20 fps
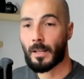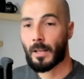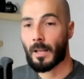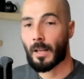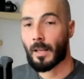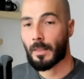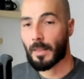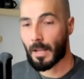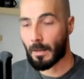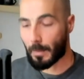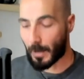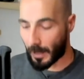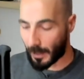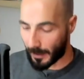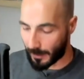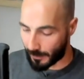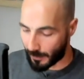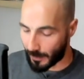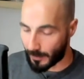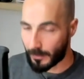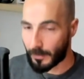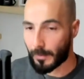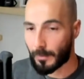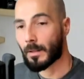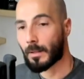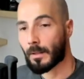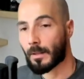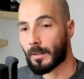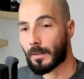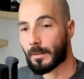think about it like this:
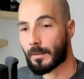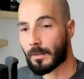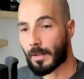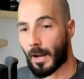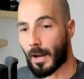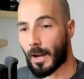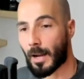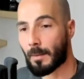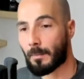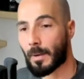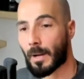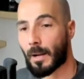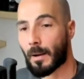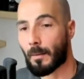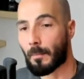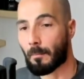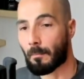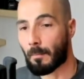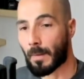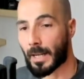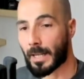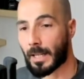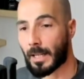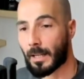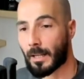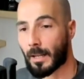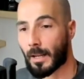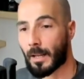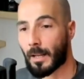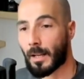time, money,